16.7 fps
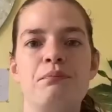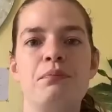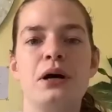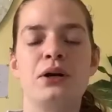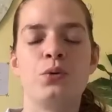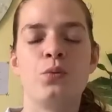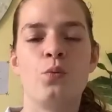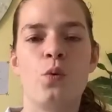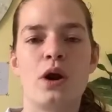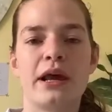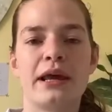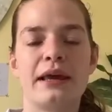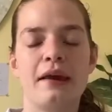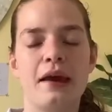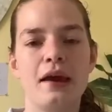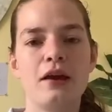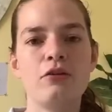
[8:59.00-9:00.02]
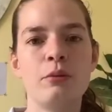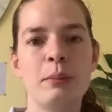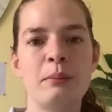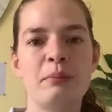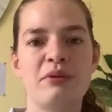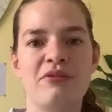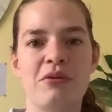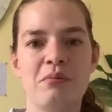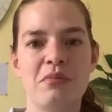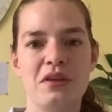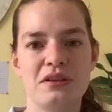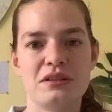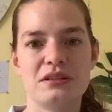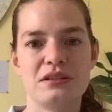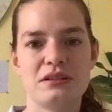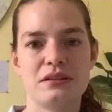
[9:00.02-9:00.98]
But what I can remember from
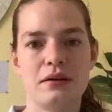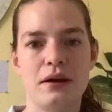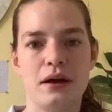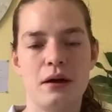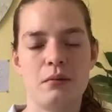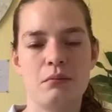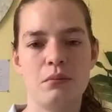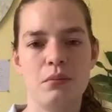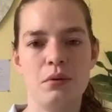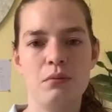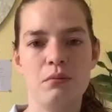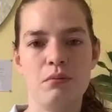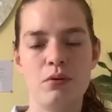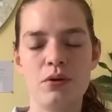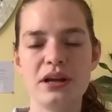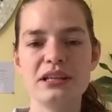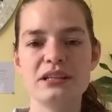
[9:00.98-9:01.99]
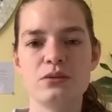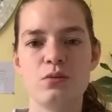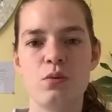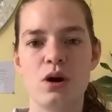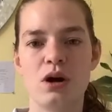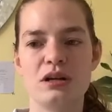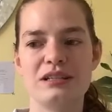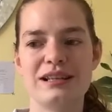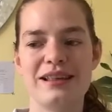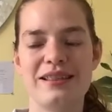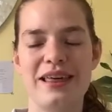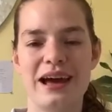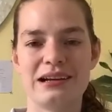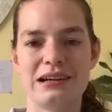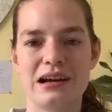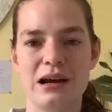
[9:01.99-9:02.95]
this point was
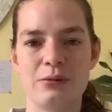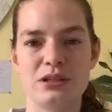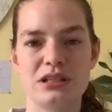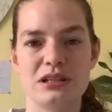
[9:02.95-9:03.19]
that I was